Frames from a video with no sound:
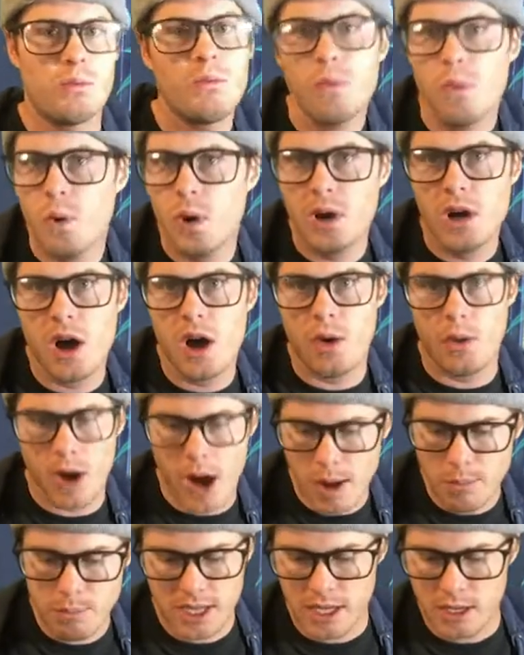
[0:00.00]
will go
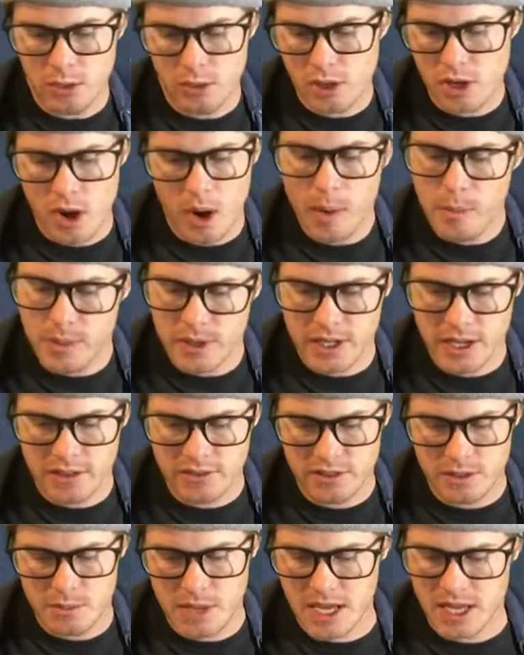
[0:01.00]
up. It will go up
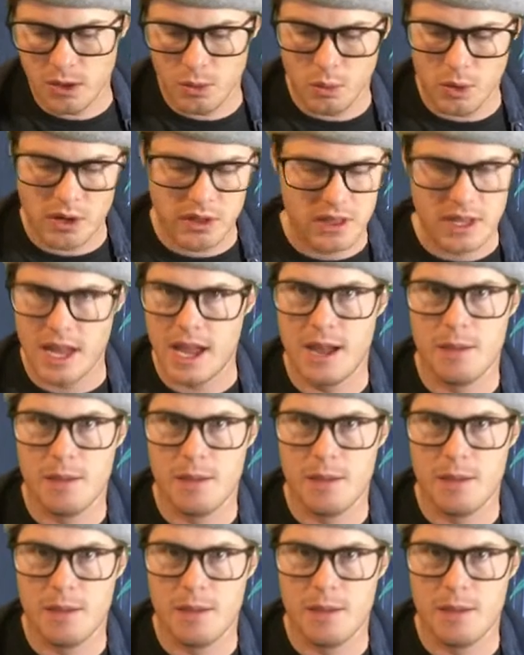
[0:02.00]
enough to make it worth it.